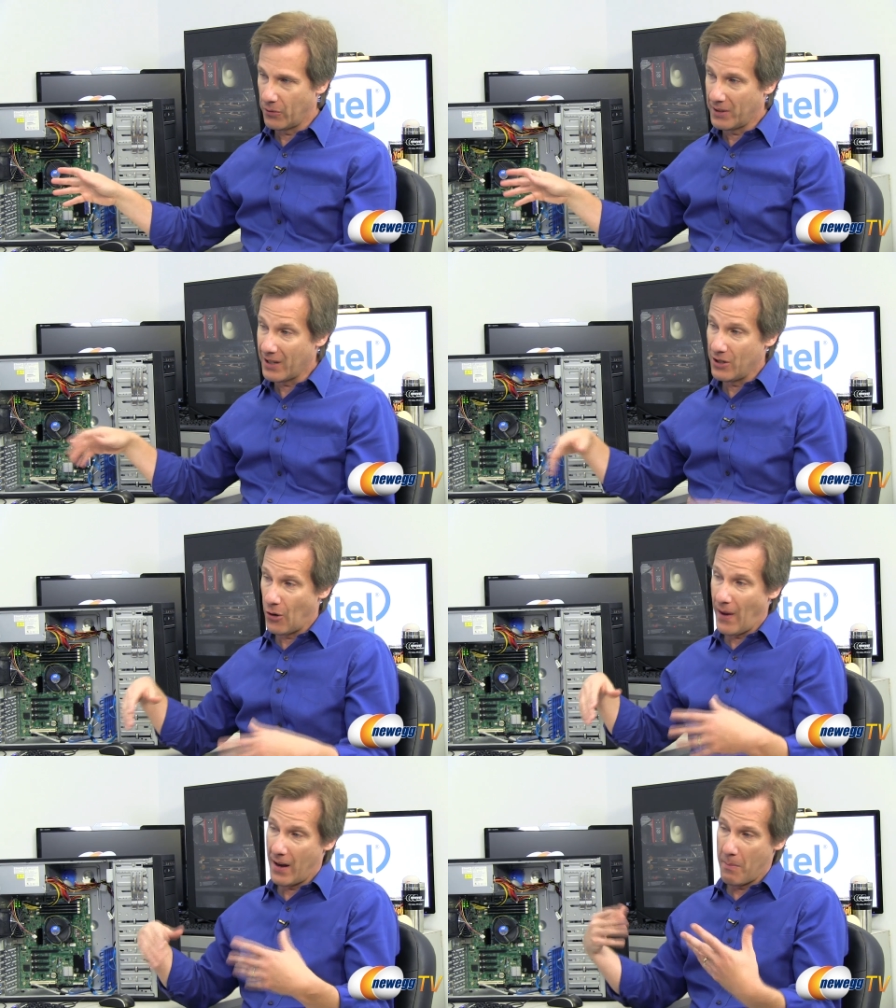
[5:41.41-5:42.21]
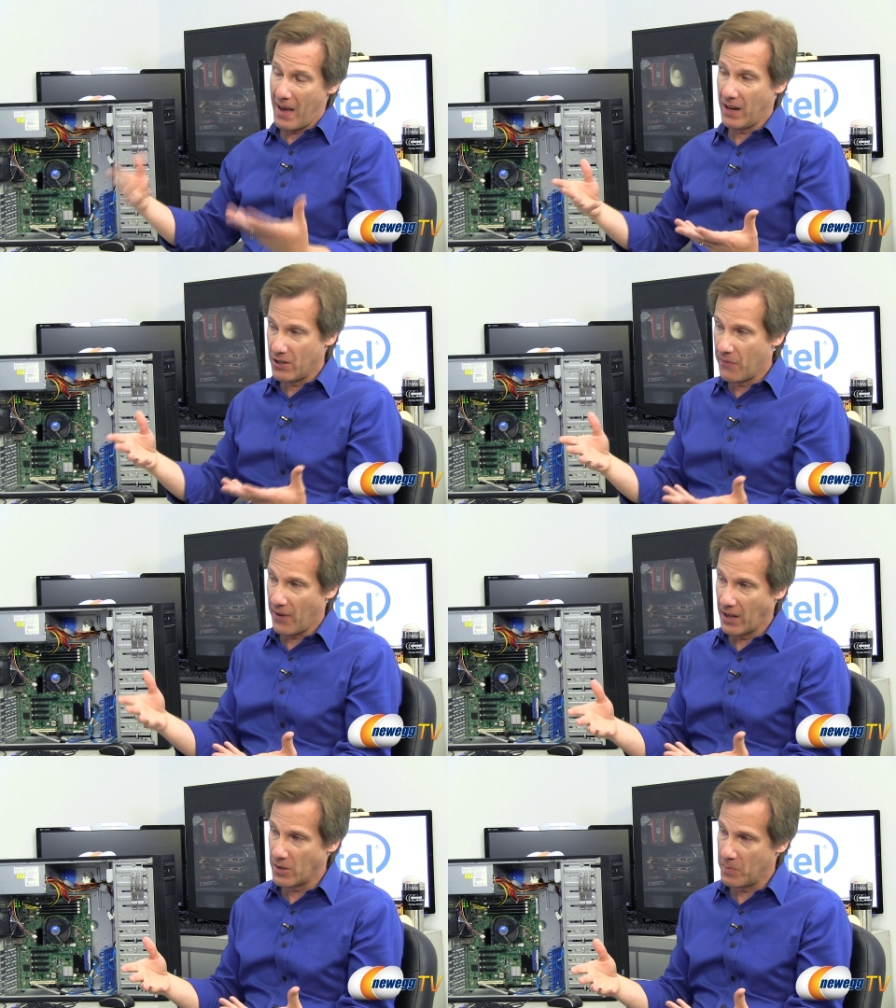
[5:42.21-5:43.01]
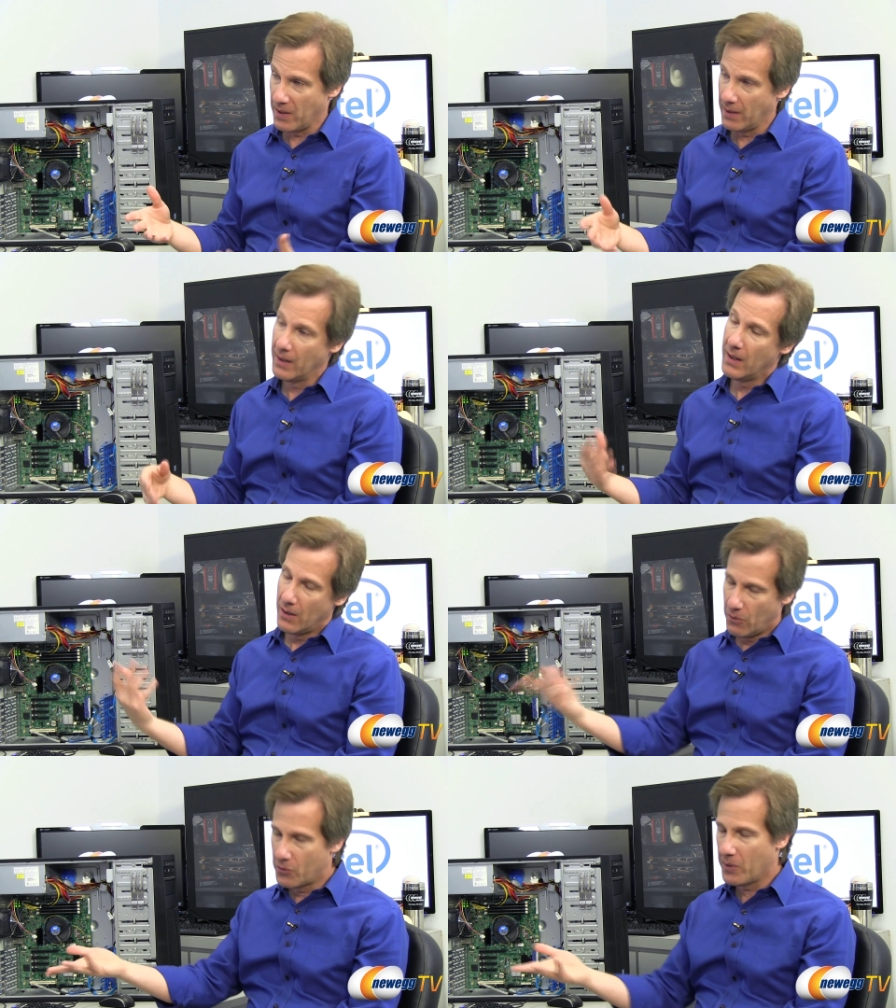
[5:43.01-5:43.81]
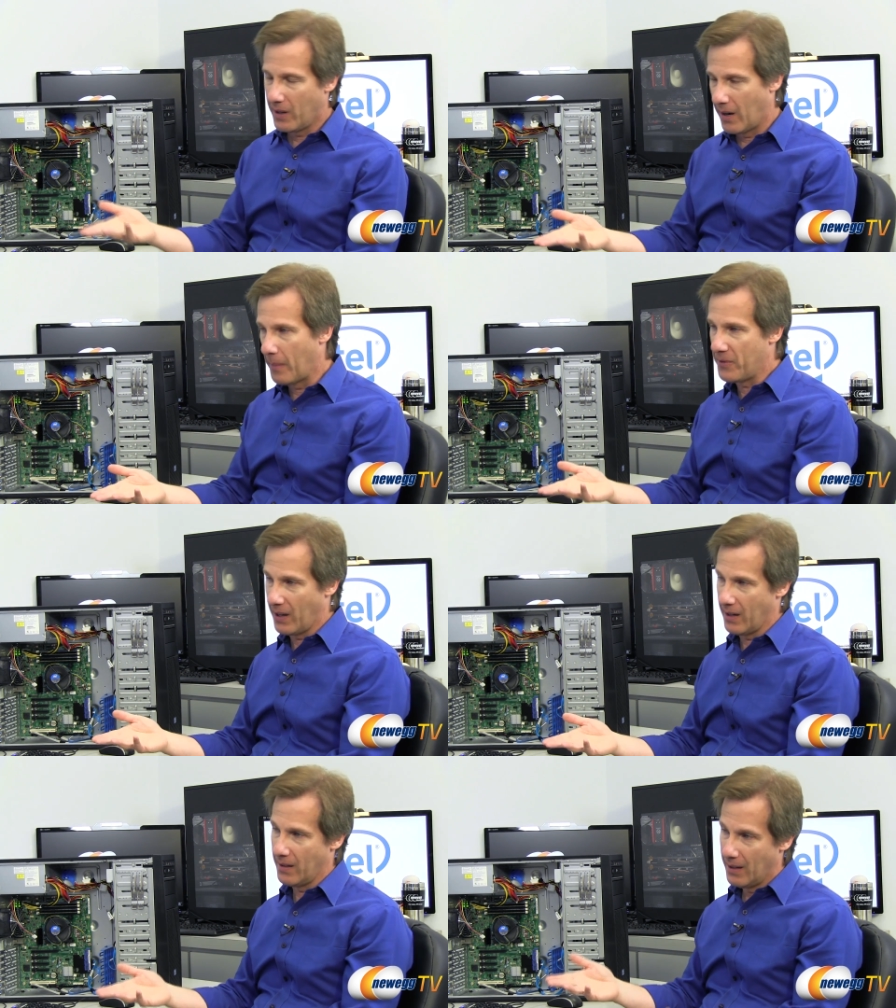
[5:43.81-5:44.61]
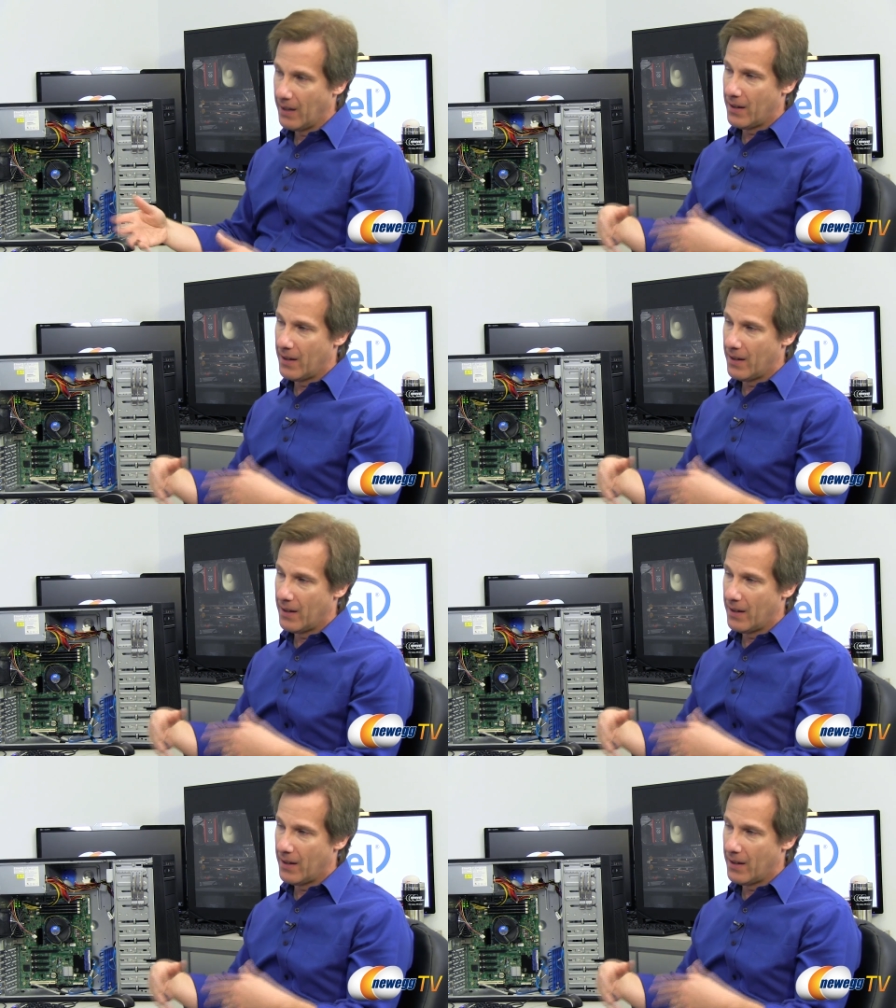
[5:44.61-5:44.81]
so it doesn't know how to manage the fan speed. Once we get it updated,